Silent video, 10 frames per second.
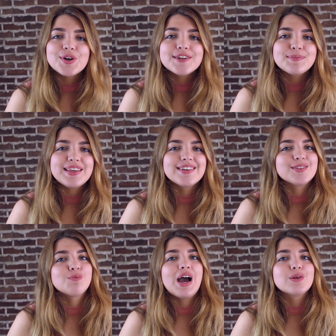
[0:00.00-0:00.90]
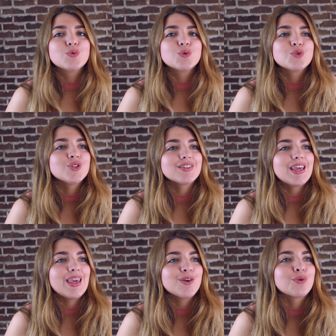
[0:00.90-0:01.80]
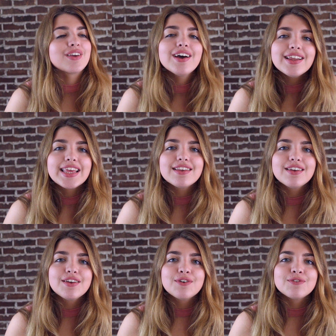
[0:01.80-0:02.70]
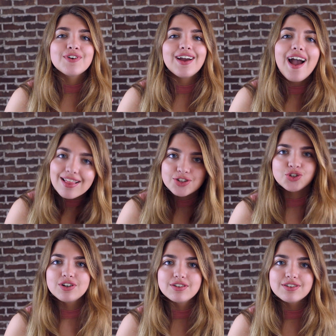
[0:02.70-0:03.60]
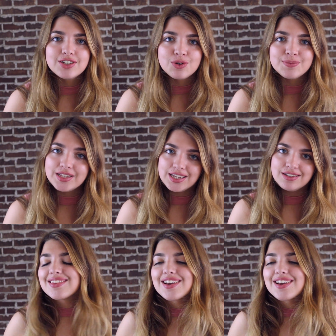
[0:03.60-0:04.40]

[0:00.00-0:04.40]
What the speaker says: one because the wide rule just ain't gonna cut it for a college girl. You know what I'm saying?